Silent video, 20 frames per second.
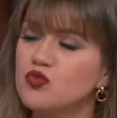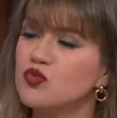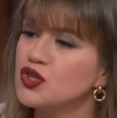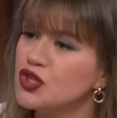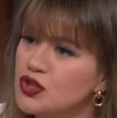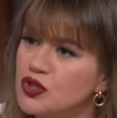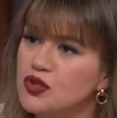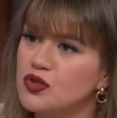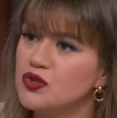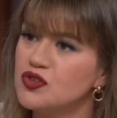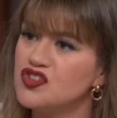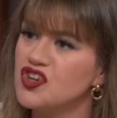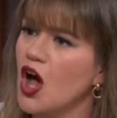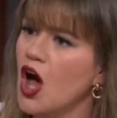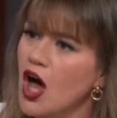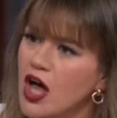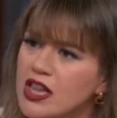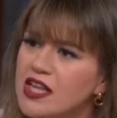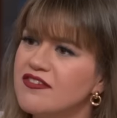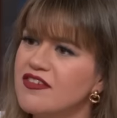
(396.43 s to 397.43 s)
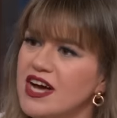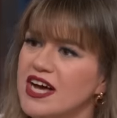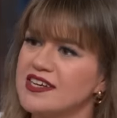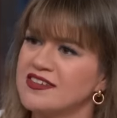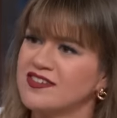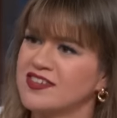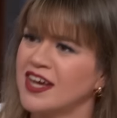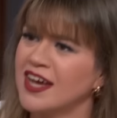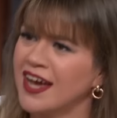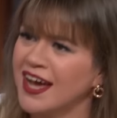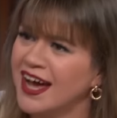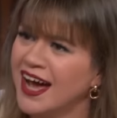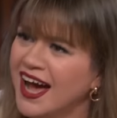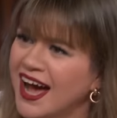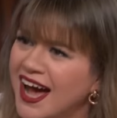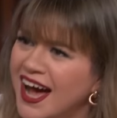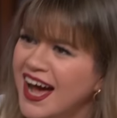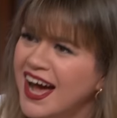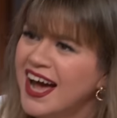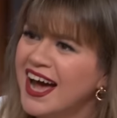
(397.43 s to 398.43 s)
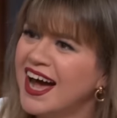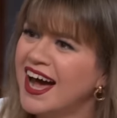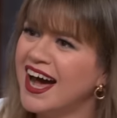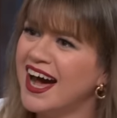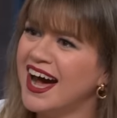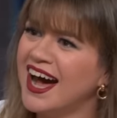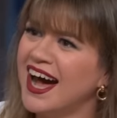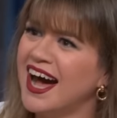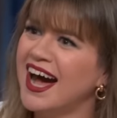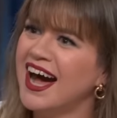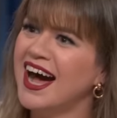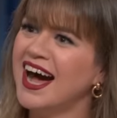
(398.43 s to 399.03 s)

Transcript: a rude big statement. to all of us. I'm sorry